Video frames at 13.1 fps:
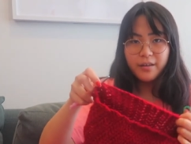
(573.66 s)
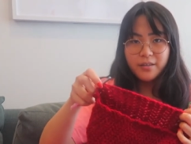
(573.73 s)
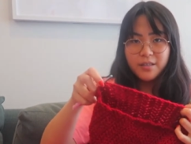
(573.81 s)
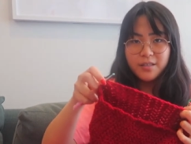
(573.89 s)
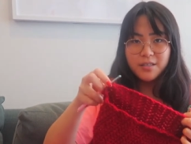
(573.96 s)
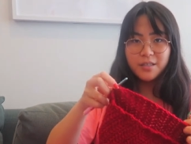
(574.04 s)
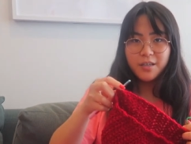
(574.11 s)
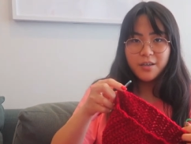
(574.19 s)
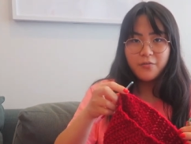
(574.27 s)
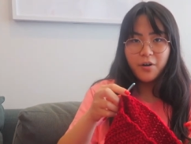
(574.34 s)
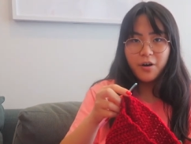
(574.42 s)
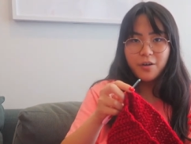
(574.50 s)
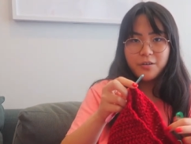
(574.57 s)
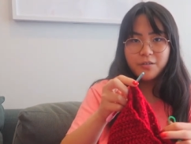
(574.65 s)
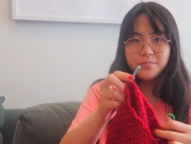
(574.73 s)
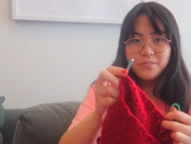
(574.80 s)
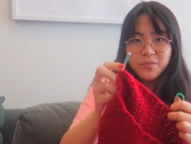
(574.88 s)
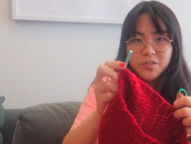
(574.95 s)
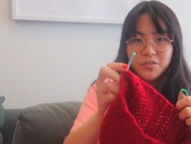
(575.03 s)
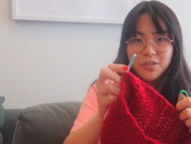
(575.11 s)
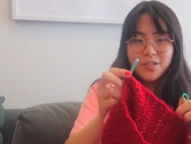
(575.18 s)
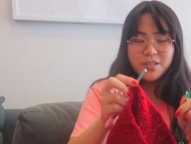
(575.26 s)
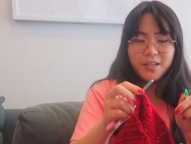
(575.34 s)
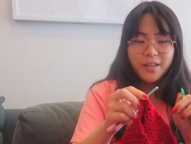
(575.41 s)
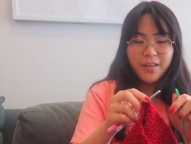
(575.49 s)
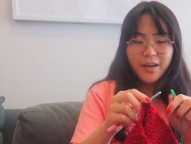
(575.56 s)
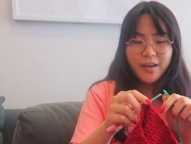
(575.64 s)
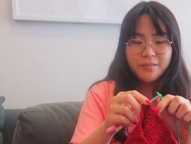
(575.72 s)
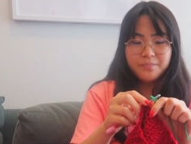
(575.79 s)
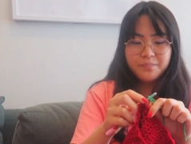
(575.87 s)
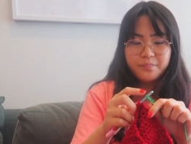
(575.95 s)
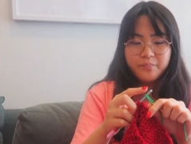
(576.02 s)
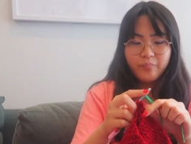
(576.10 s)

the sleeve hole, literally just like that,